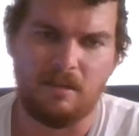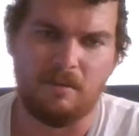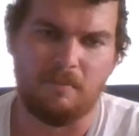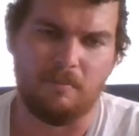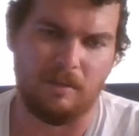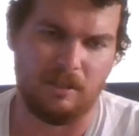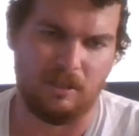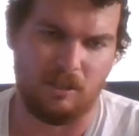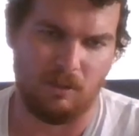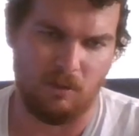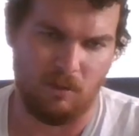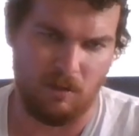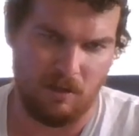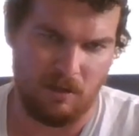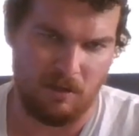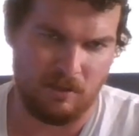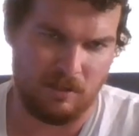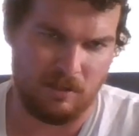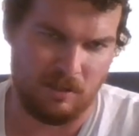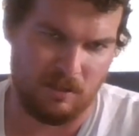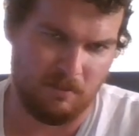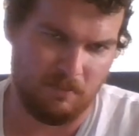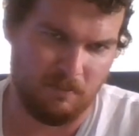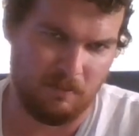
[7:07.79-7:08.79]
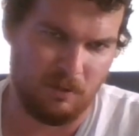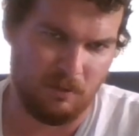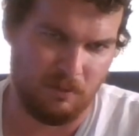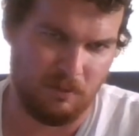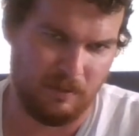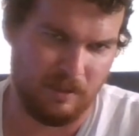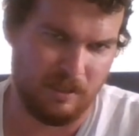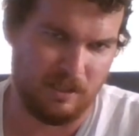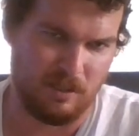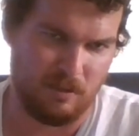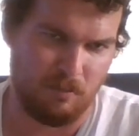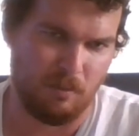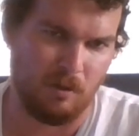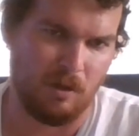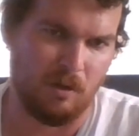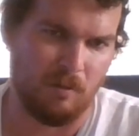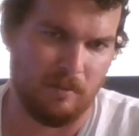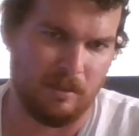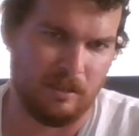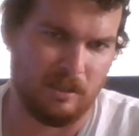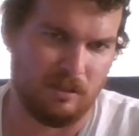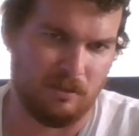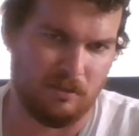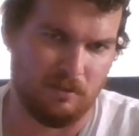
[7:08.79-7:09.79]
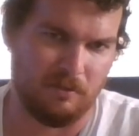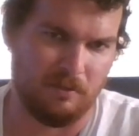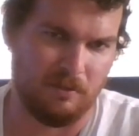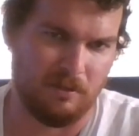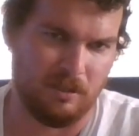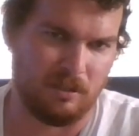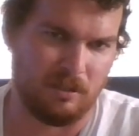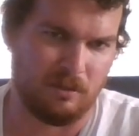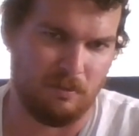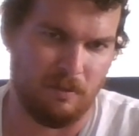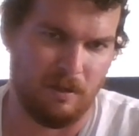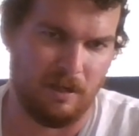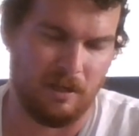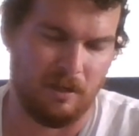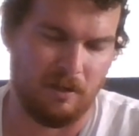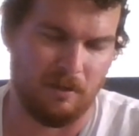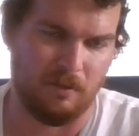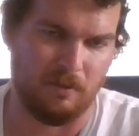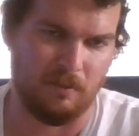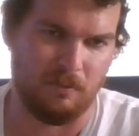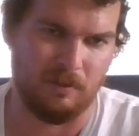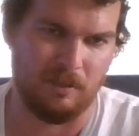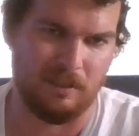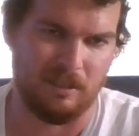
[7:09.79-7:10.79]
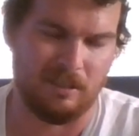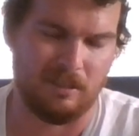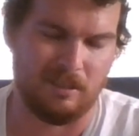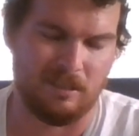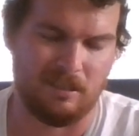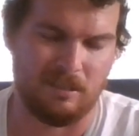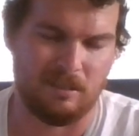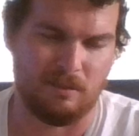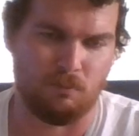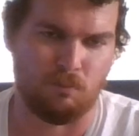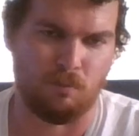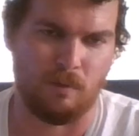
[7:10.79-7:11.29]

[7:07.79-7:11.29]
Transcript: but there are some cringe moments through this record with its